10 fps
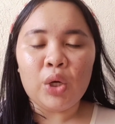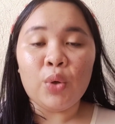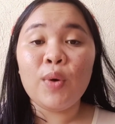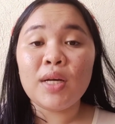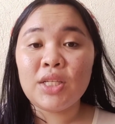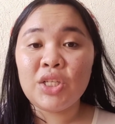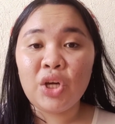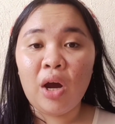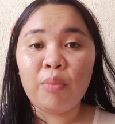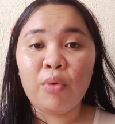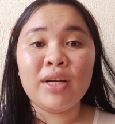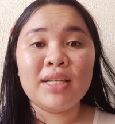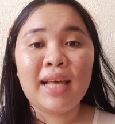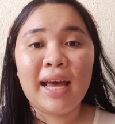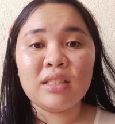who has a job or
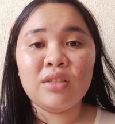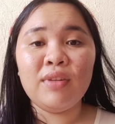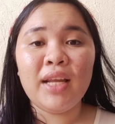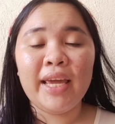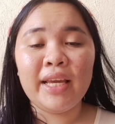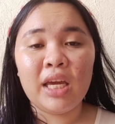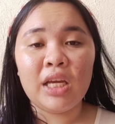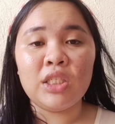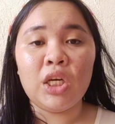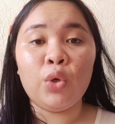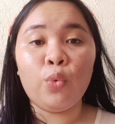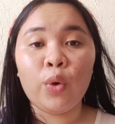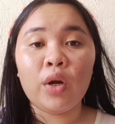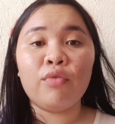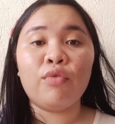is actively engaged in
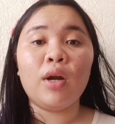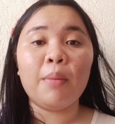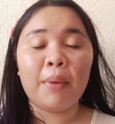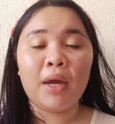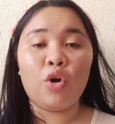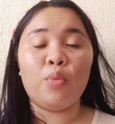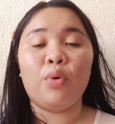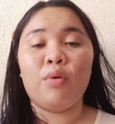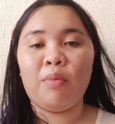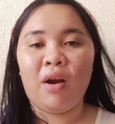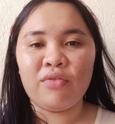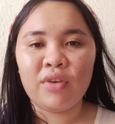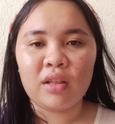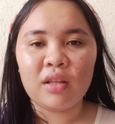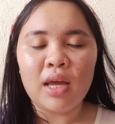work for a pay or for
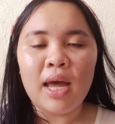profit.